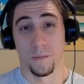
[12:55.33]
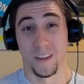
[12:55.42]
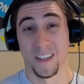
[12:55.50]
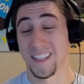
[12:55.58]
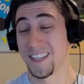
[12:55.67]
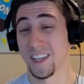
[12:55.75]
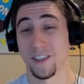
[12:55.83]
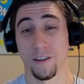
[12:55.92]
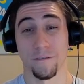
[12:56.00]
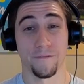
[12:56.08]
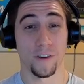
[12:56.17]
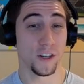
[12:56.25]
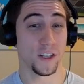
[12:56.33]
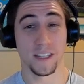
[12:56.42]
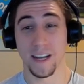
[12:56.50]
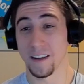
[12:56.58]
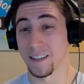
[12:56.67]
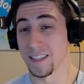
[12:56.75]
This is such a
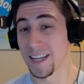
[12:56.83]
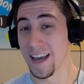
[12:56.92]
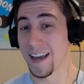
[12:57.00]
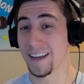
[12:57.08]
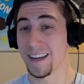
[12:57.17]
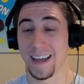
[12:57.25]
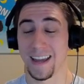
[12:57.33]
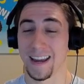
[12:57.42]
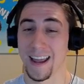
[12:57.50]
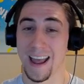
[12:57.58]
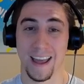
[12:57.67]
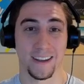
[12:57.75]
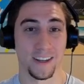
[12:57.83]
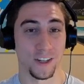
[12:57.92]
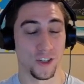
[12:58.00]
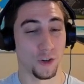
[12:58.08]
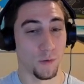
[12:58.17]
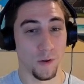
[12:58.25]
versatile deck. It
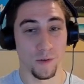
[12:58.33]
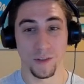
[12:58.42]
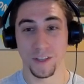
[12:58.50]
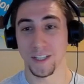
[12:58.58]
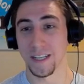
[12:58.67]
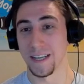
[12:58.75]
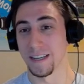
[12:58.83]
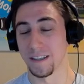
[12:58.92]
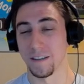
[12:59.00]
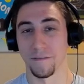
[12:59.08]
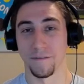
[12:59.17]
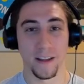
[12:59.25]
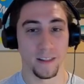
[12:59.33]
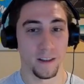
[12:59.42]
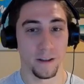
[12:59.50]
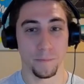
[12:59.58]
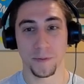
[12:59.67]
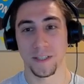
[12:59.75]
controls, it
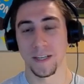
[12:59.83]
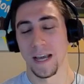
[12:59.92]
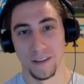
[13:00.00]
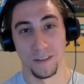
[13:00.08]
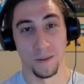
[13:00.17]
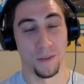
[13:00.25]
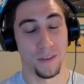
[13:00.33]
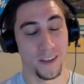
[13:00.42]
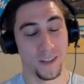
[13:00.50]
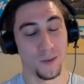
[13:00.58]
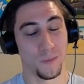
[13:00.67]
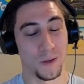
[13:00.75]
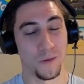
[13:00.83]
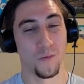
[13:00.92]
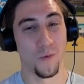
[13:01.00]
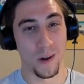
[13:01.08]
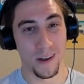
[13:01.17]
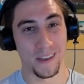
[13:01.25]
develops. So this will be
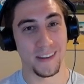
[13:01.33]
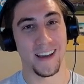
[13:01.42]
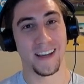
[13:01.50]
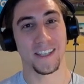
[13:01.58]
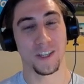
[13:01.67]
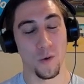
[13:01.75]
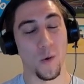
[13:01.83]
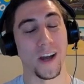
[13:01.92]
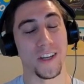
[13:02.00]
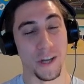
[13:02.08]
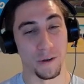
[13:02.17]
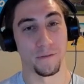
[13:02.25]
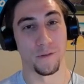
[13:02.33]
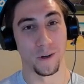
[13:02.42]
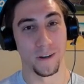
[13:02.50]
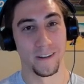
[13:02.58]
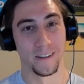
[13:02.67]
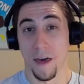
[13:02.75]
one of the decks to watch out
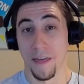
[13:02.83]
for.